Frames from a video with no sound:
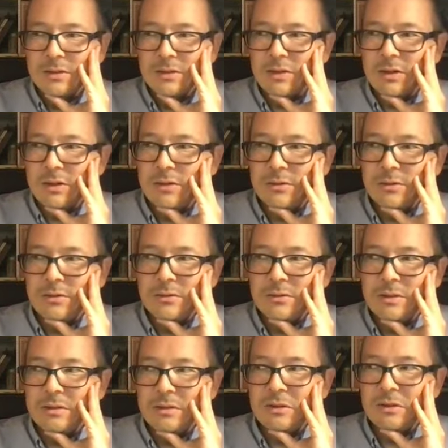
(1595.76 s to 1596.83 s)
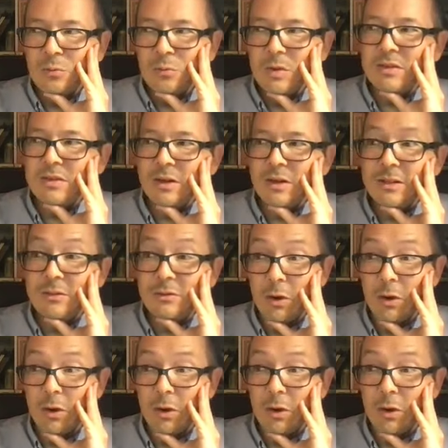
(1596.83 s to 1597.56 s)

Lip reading: so the reason I